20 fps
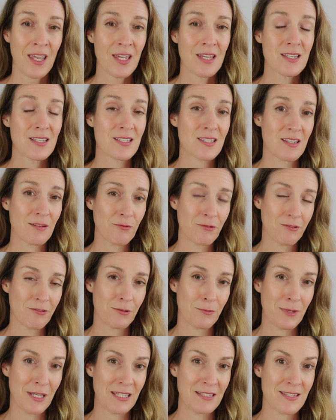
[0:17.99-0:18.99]
Some of them
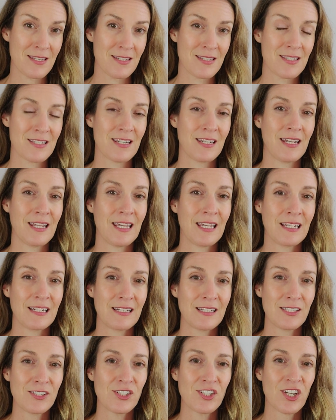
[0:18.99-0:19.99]
exist in
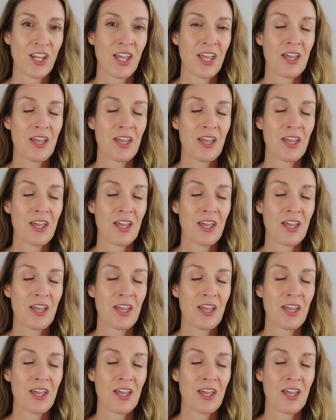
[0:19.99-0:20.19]
English,